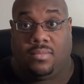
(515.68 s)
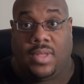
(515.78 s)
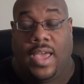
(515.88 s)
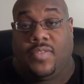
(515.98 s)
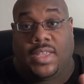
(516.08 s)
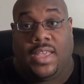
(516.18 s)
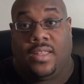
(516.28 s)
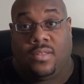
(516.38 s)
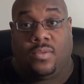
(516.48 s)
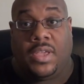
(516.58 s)
they have the
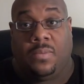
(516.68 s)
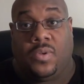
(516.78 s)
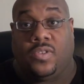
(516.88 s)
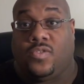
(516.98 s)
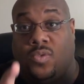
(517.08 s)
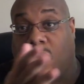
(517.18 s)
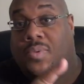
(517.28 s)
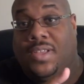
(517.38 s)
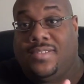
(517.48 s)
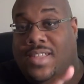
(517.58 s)
Kindle ebook store,
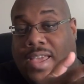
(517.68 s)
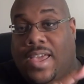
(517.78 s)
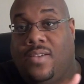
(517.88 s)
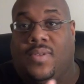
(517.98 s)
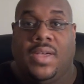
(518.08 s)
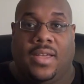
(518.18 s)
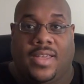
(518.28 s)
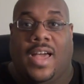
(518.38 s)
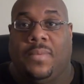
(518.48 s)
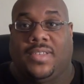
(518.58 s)
plus they have
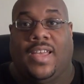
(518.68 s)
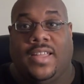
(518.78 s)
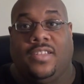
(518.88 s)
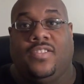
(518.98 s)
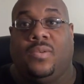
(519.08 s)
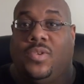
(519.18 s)
Comixology,